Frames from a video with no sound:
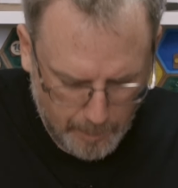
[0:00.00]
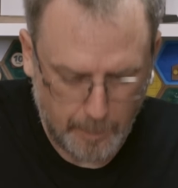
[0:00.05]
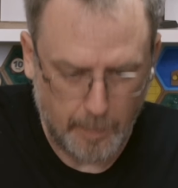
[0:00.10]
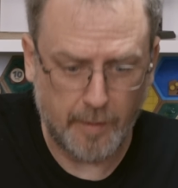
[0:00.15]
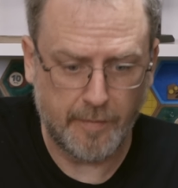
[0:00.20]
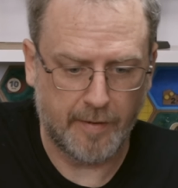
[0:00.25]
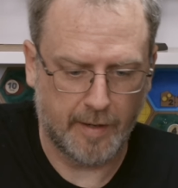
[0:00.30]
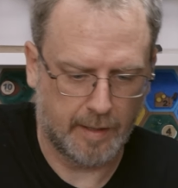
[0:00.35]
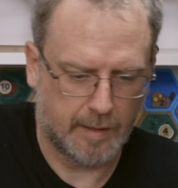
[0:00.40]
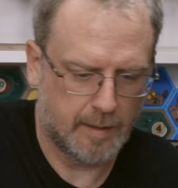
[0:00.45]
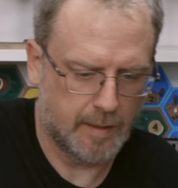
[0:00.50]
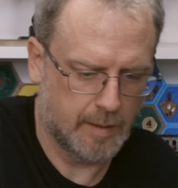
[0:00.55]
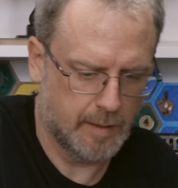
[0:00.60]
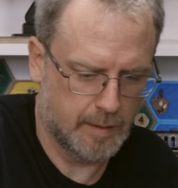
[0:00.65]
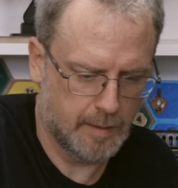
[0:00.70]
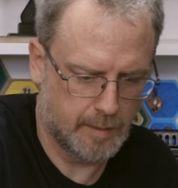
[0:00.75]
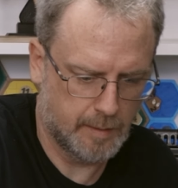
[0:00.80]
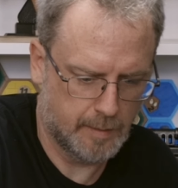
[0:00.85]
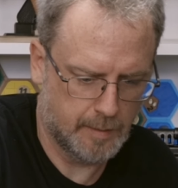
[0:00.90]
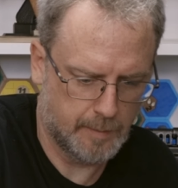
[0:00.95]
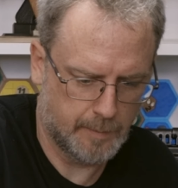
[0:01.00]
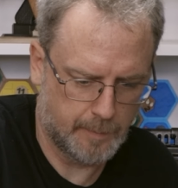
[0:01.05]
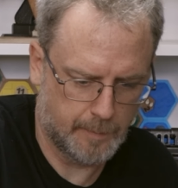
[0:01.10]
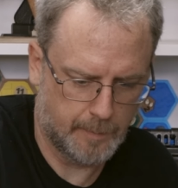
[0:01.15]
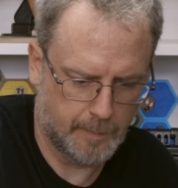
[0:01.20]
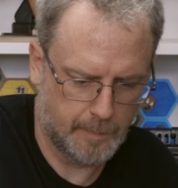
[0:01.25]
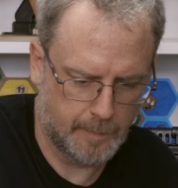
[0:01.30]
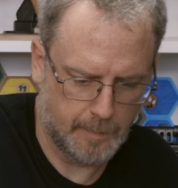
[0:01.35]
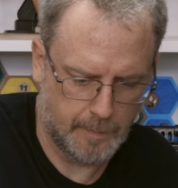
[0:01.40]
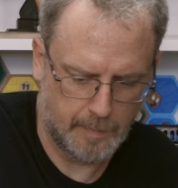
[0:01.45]
Perfect.
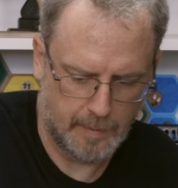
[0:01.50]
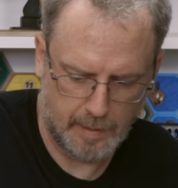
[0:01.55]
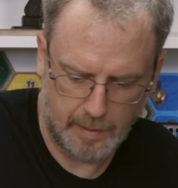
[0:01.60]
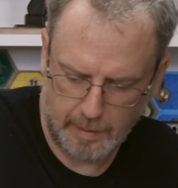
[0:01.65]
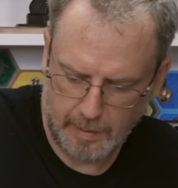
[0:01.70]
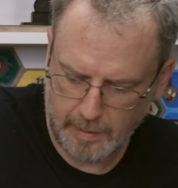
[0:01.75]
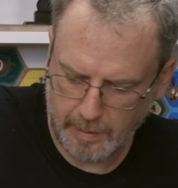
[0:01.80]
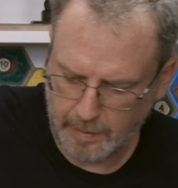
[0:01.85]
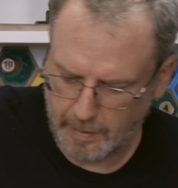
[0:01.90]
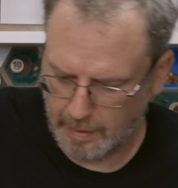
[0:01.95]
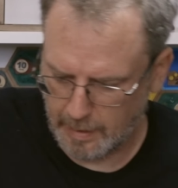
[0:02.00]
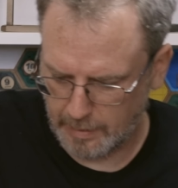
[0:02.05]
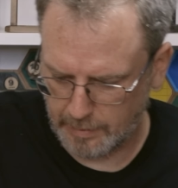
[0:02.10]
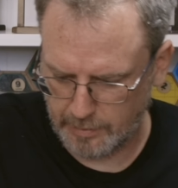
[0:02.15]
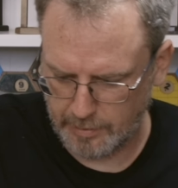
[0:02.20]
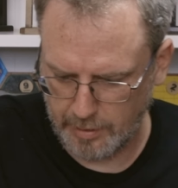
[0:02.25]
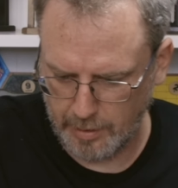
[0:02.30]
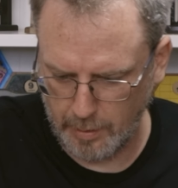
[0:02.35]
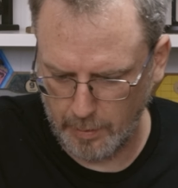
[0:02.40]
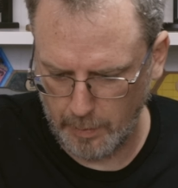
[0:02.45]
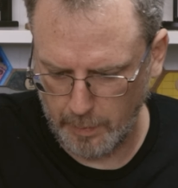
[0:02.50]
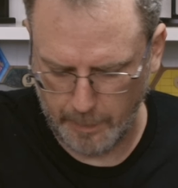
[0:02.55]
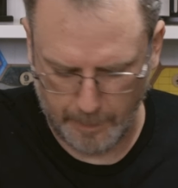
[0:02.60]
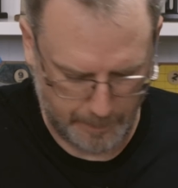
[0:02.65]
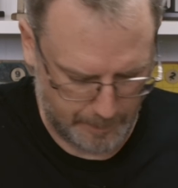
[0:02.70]
That's two.